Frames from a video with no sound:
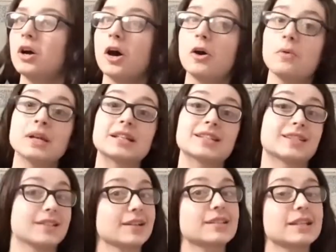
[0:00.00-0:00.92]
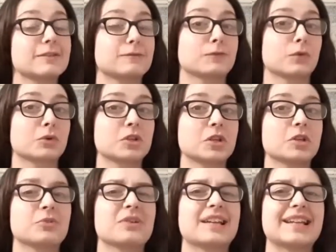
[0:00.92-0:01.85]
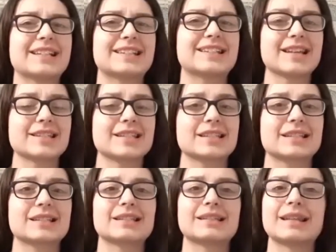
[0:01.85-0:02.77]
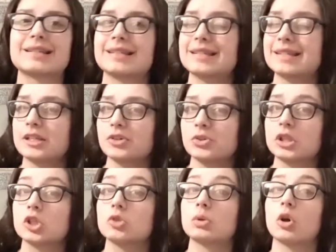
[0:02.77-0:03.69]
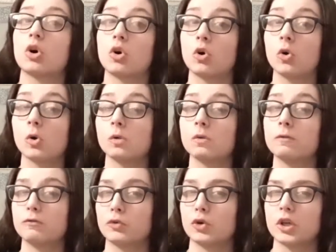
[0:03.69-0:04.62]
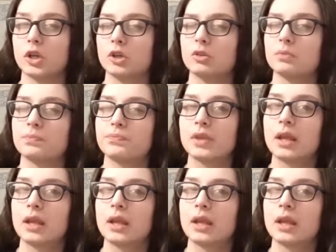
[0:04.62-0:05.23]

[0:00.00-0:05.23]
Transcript: oh, it does it for you, it doesn't necessarily do it all for you.